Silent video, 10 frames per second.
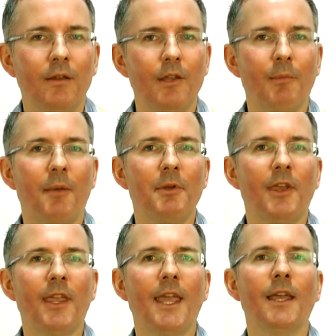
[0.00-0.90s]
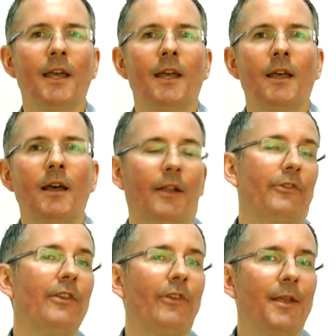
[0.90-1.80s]
You might be thinking,
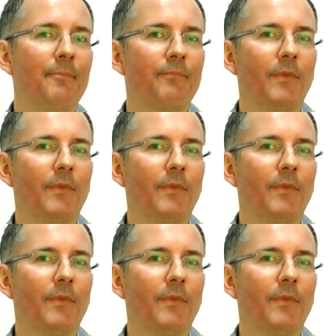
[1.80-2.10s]
that's easy.